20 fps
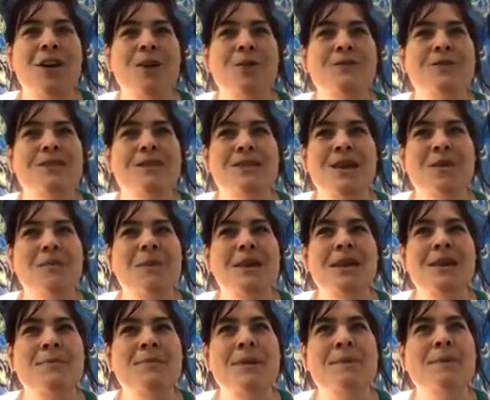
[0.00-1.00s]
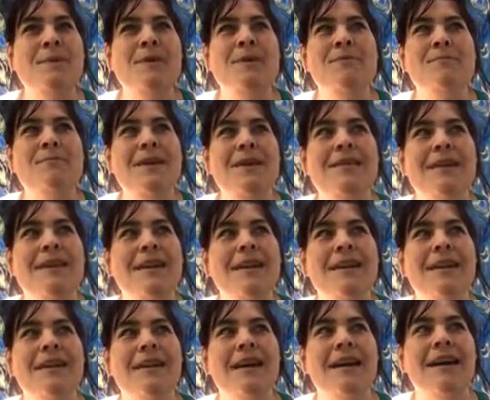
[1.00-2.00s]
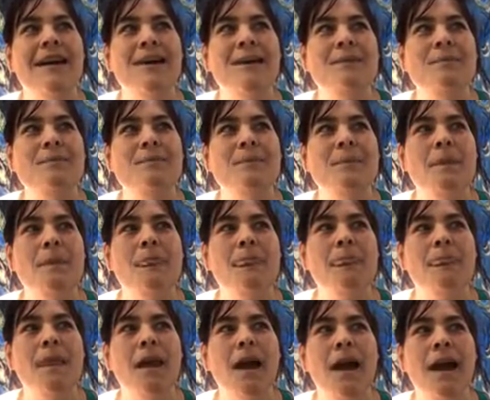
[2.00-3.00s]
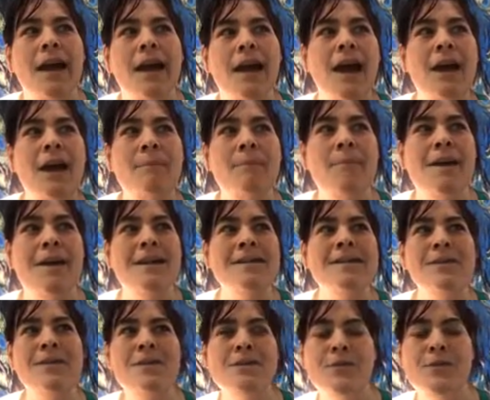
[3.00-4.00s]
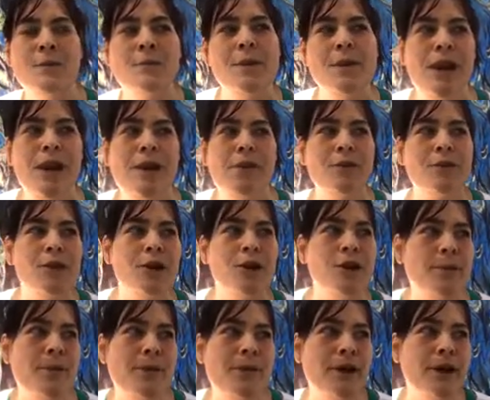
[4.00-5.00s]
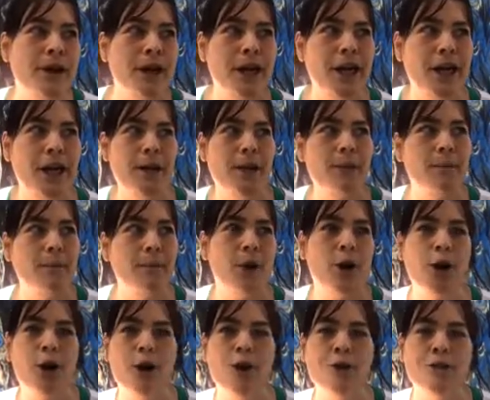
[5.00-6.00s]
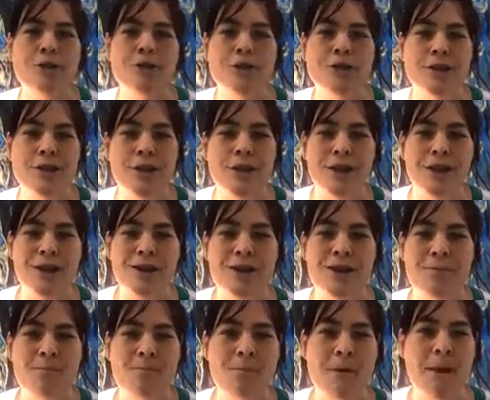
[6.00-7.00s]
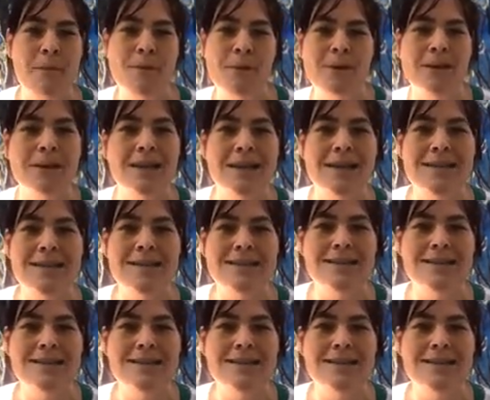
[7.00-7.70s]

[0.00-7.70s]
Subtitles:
so many people have been like, I got message from another group and they're going to purge their member list.